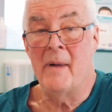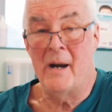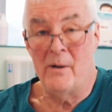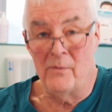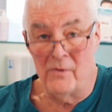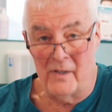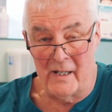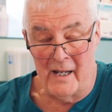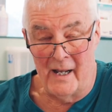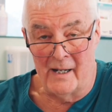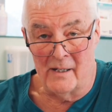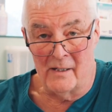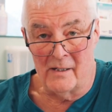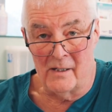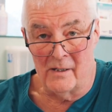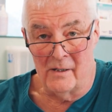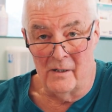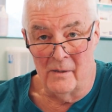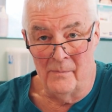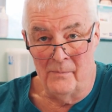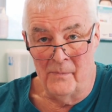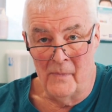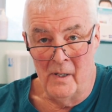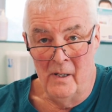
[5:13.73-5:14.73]
mouth
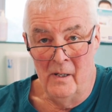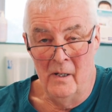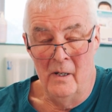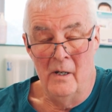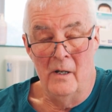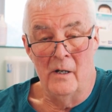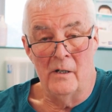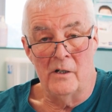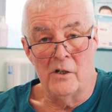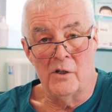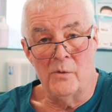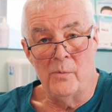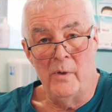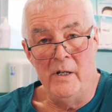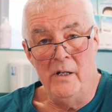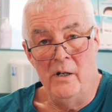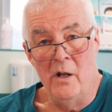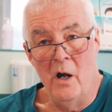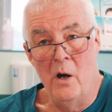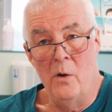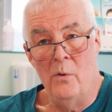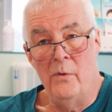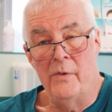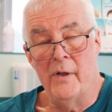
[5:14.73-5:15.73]
cancer, because we
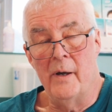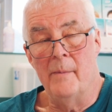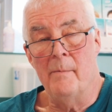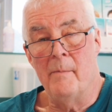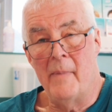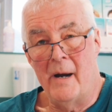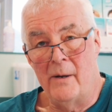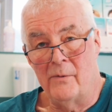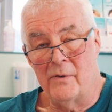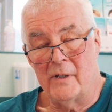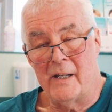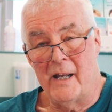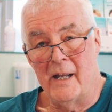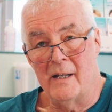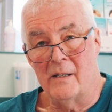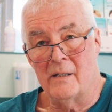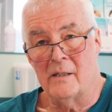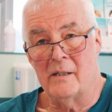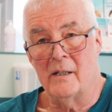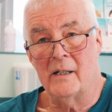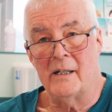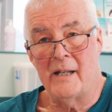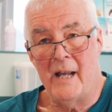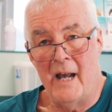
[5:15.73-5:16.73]
know that mouth
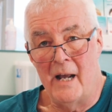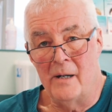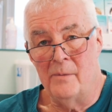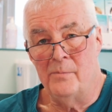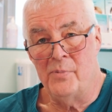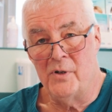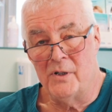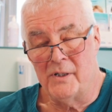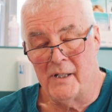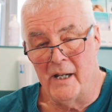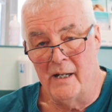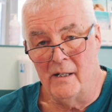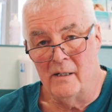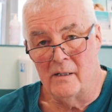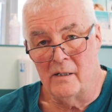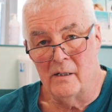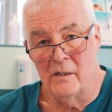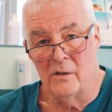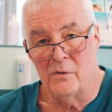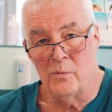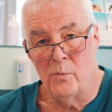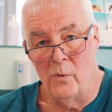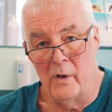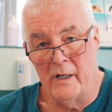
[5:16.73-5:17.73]
cancer can present
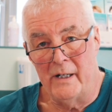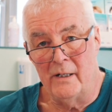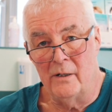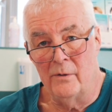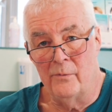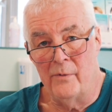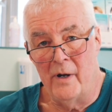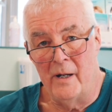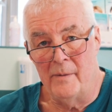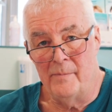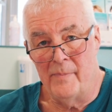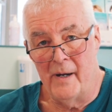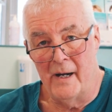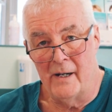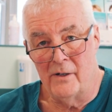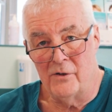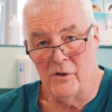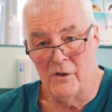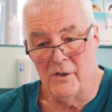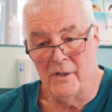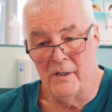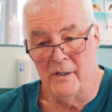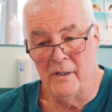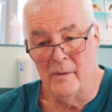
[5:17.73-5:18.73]
as white and red
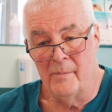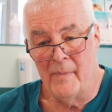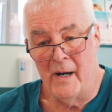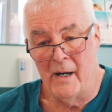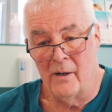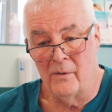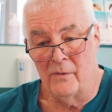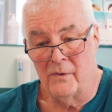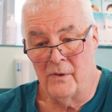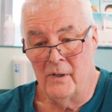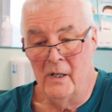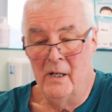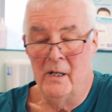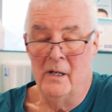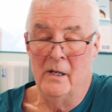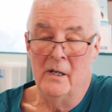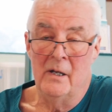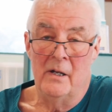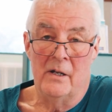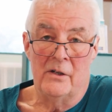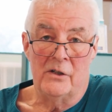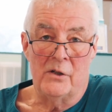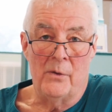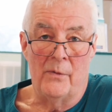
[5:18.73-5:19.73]
patches in the mouth.
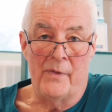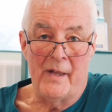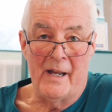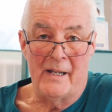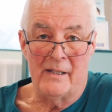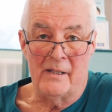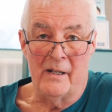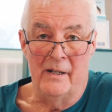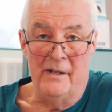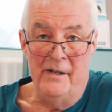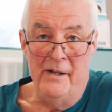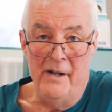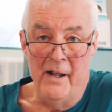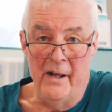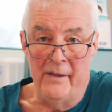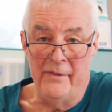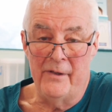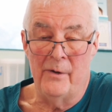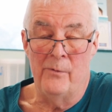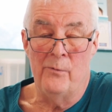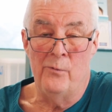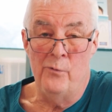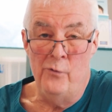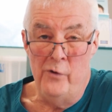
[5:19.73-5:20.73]
So that's
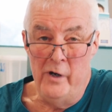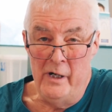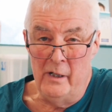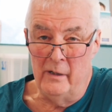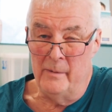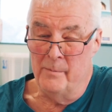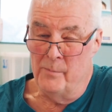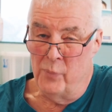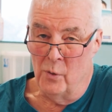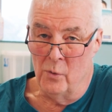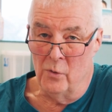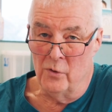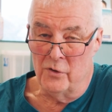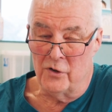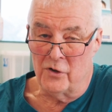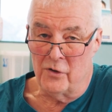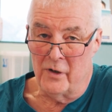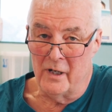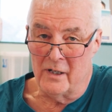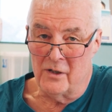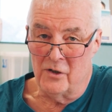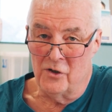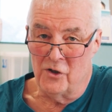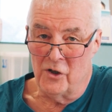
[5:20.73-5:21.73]
another real important
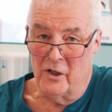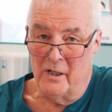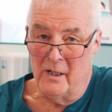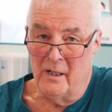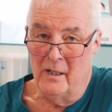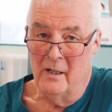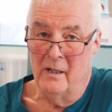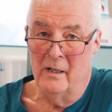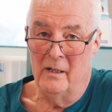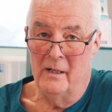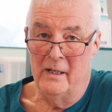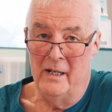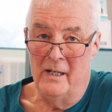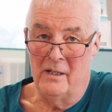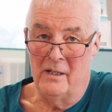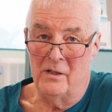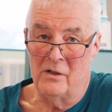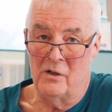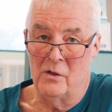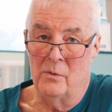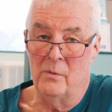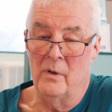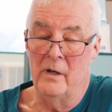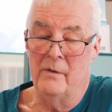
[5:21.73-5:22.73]
strategy, is
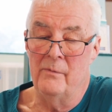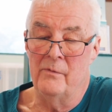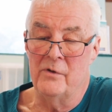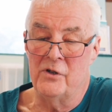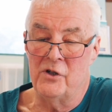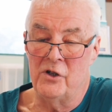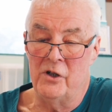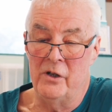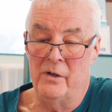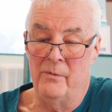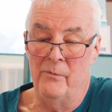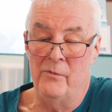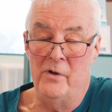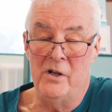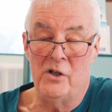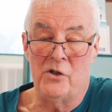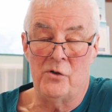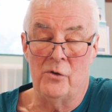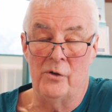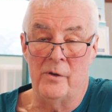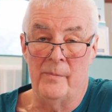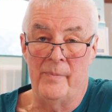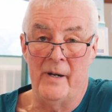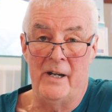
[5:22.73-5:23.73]
to
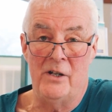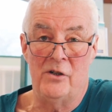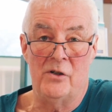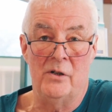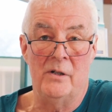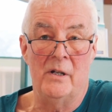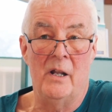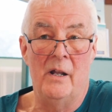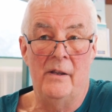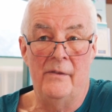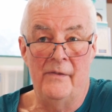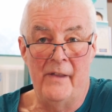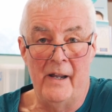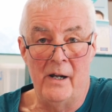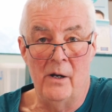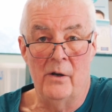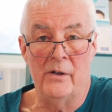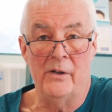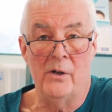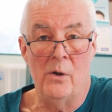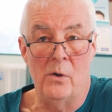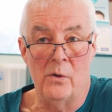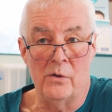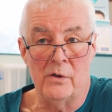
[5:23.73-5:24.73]
reassure the patient they are
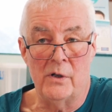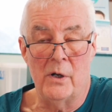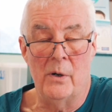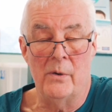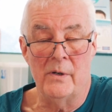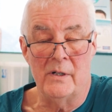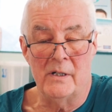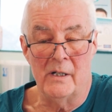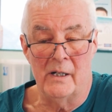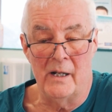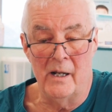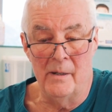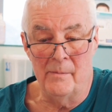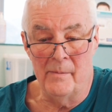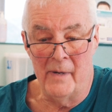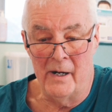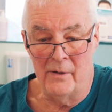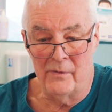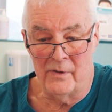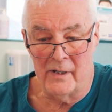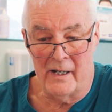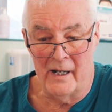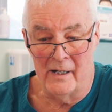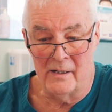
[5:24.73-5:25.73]
not going to get
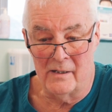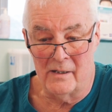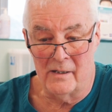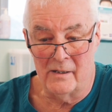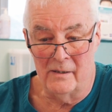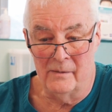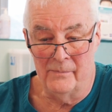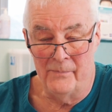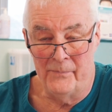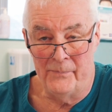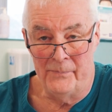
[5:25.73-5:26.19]
mouth cancer.